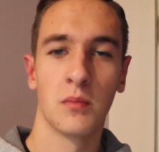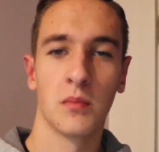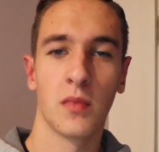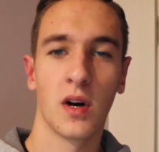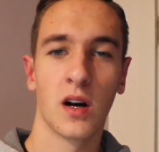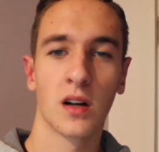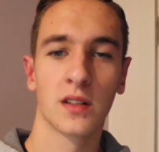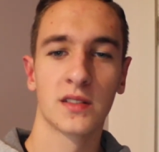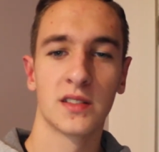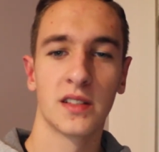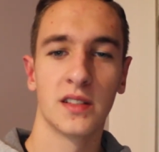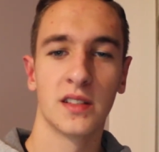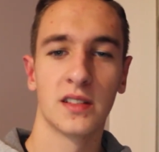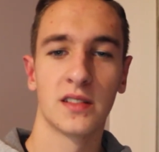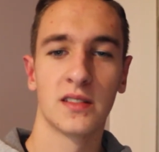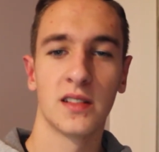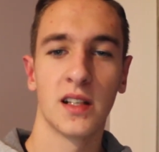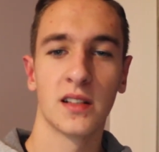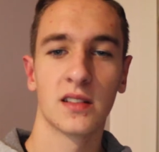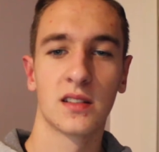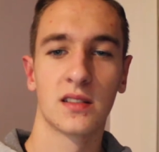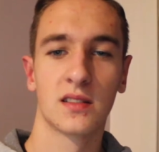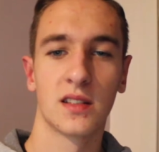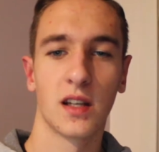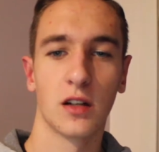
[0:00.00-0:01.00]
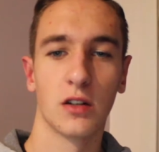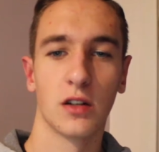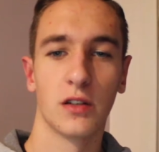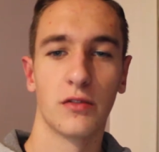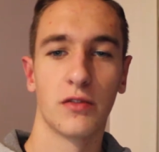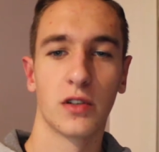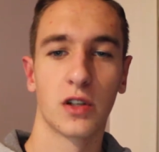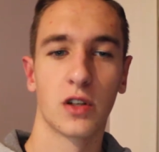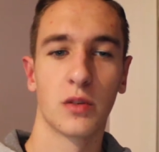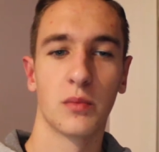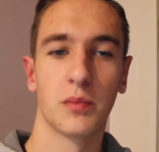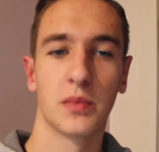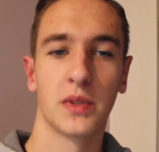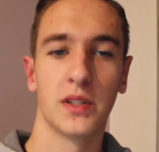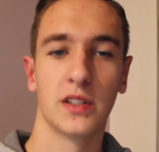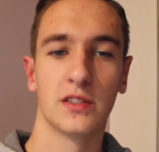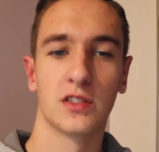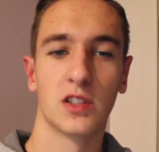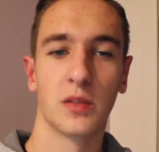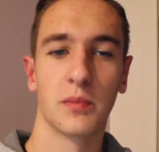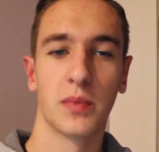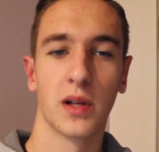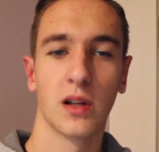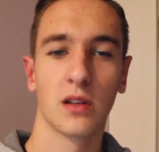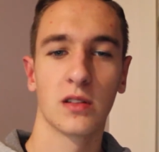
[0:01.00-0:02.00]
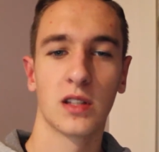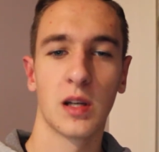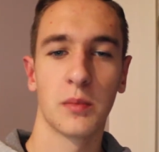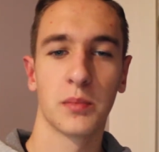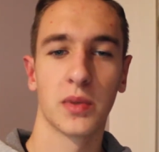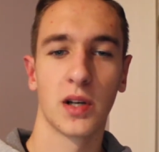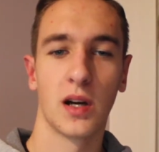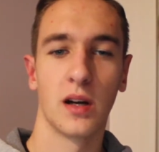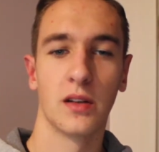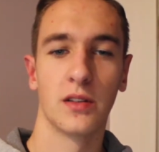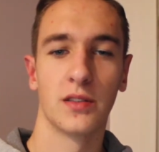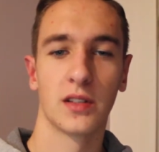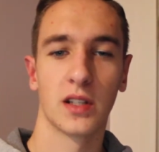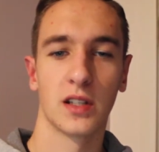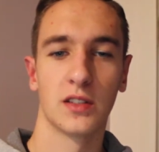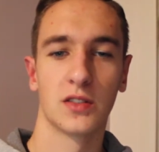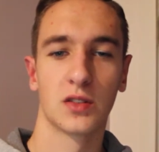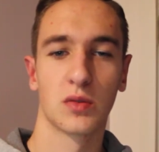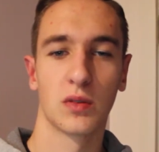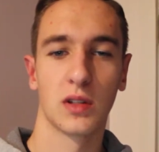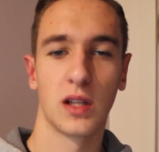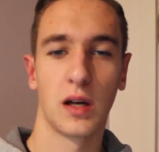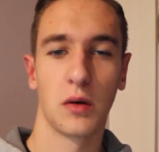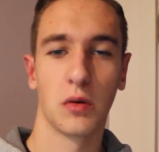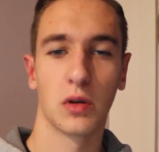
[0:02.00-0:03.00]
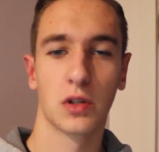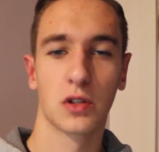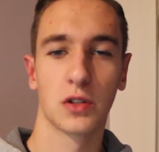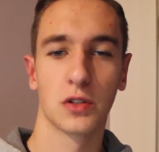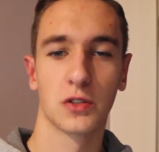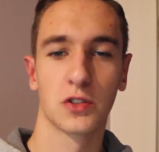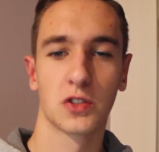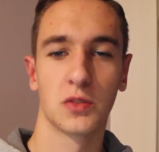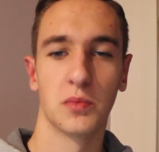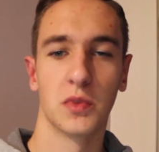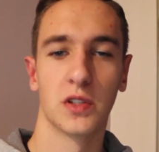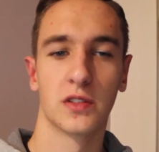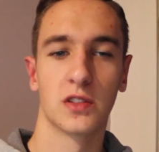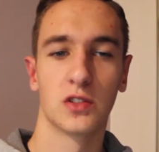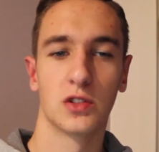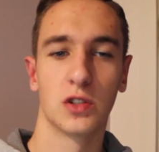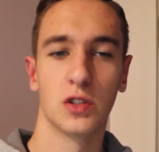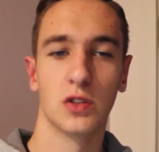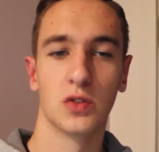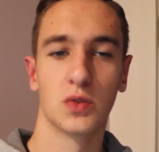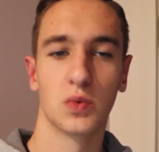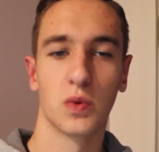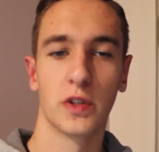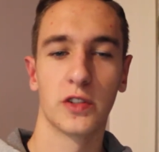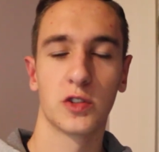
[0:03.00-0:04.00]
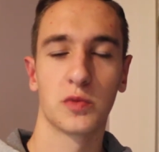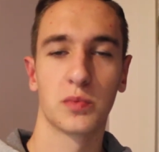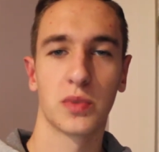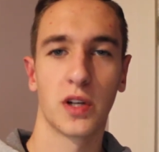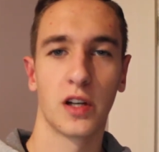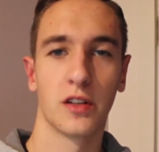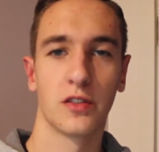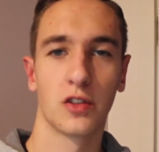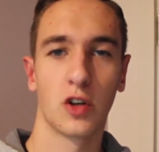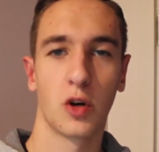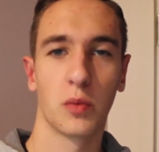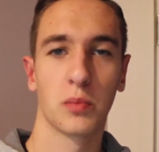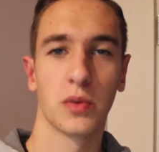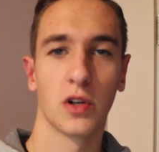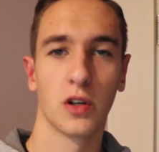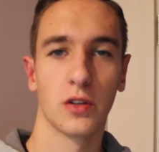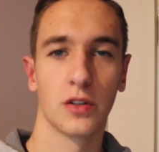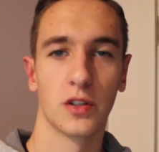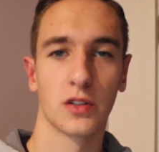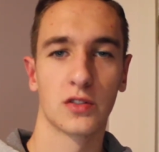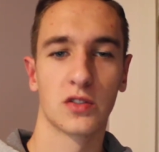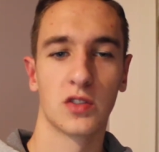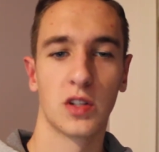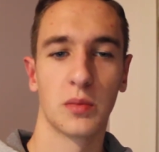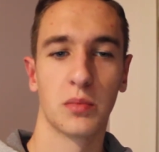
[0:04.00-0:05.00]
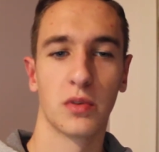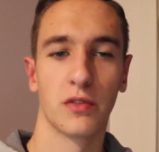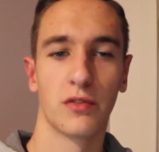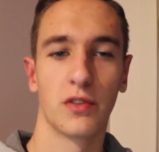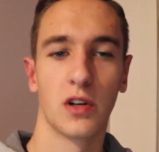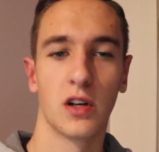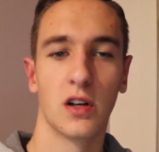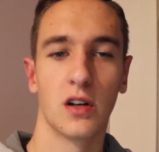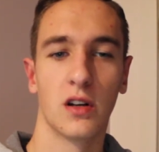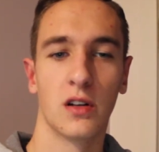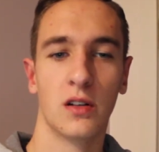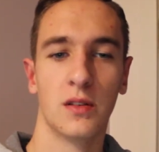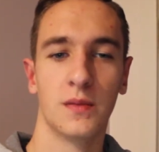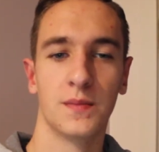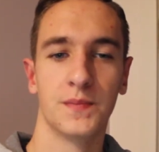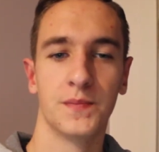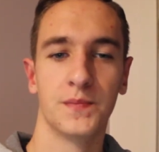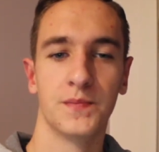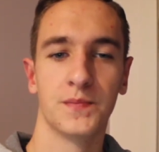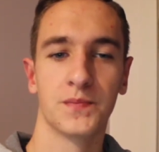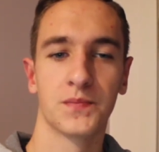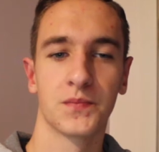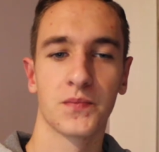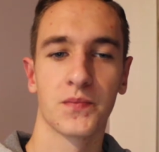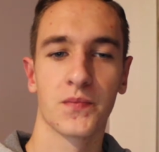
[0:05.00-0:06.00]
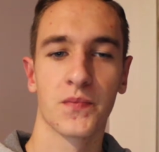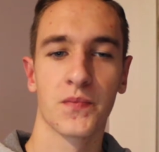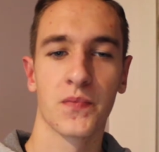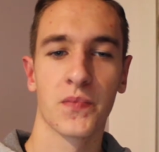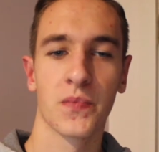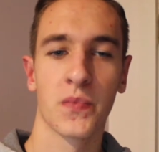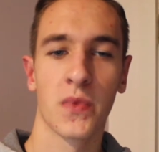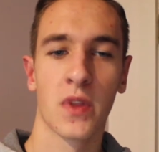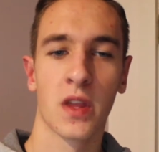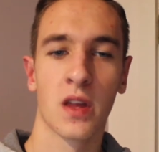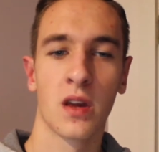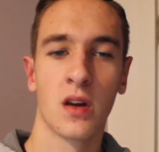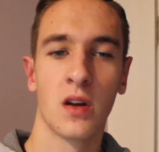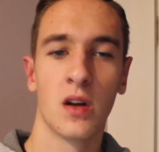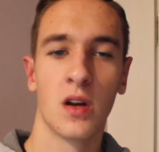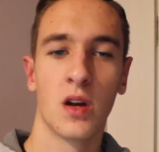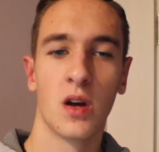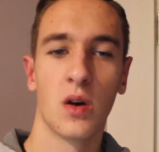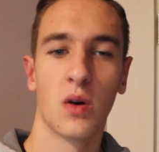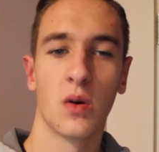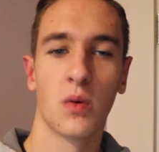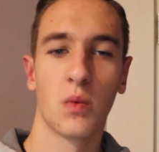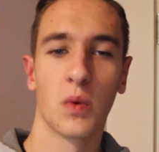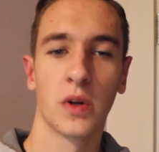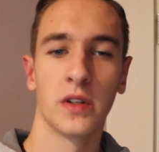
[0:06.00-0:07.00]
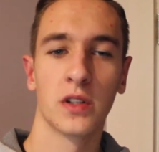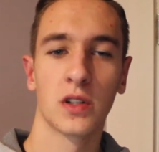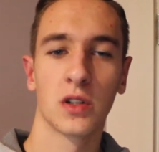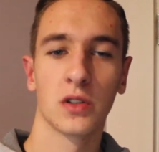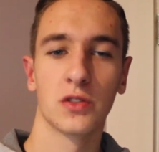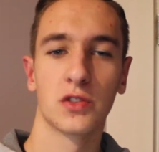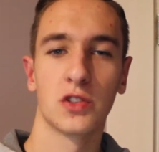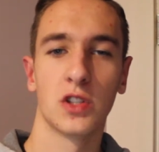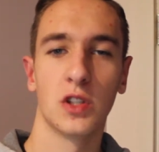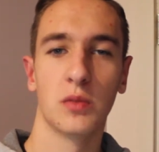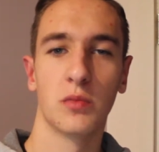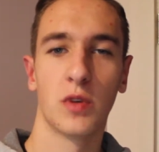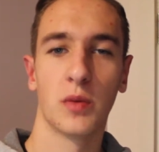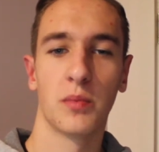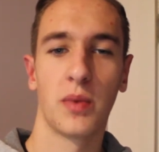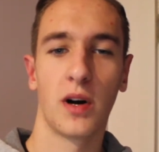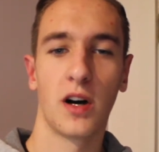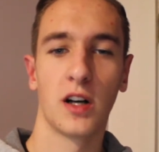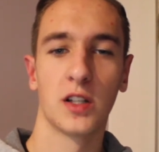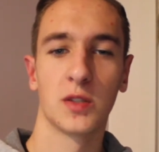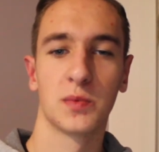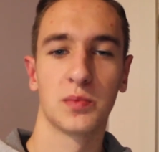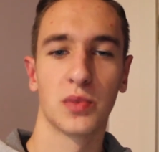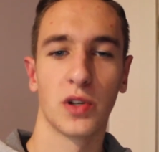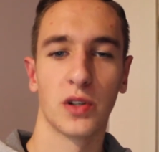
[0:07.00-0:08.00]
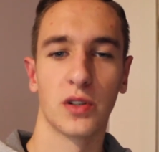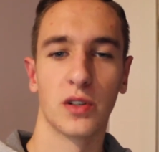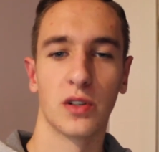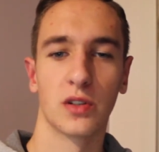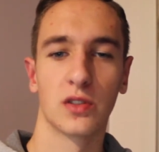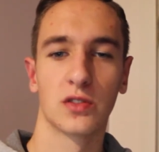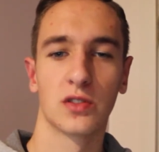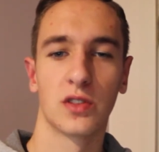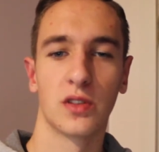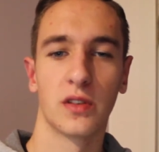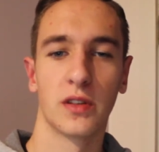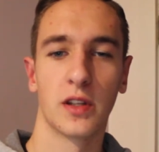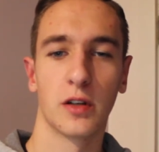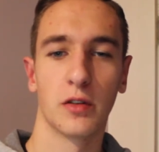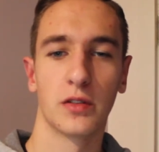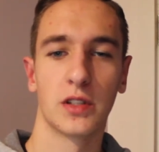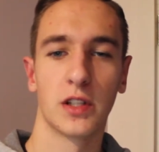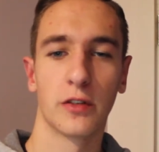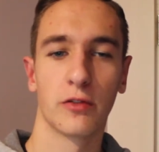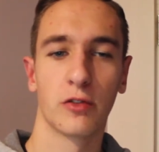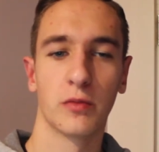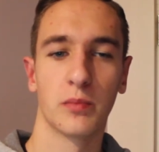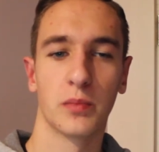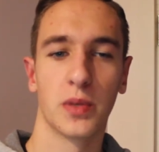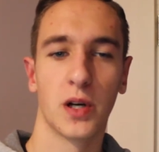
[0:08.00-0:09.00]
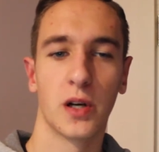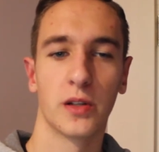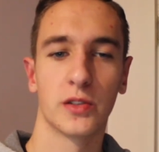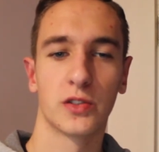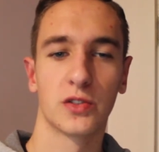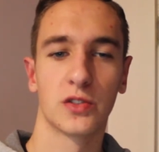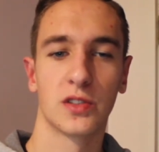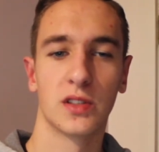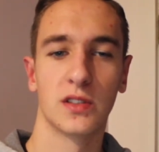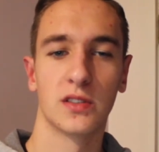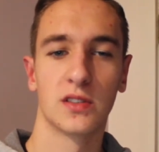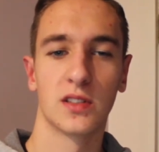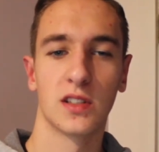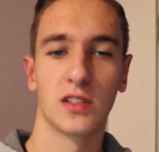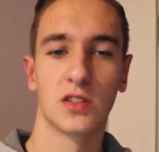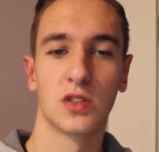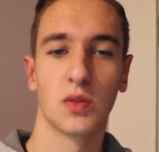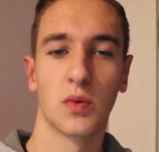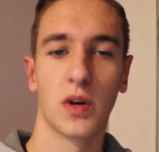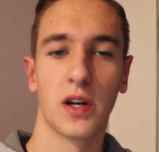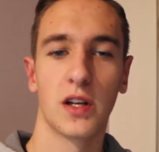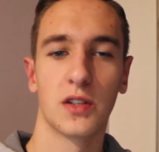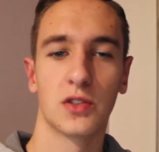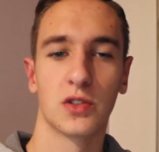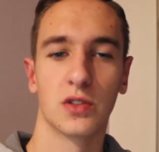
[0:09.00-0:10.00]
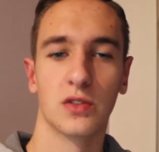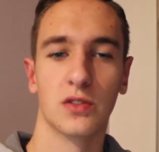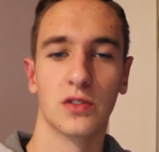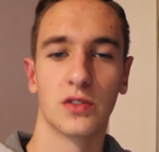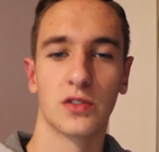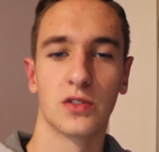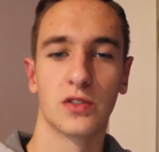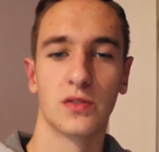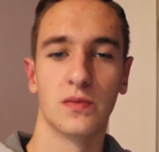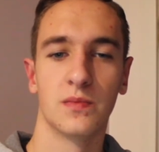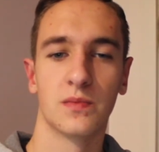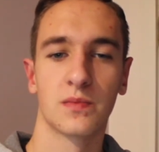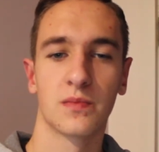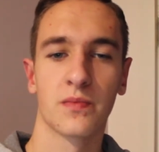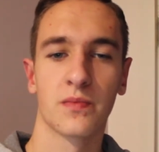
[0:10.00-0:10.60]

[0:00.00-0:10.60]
Marketing is necessary for companies to build their brand and to allow a customer to choose which brand or products they prefer. When a consumer buys products, there are different purchasing situations.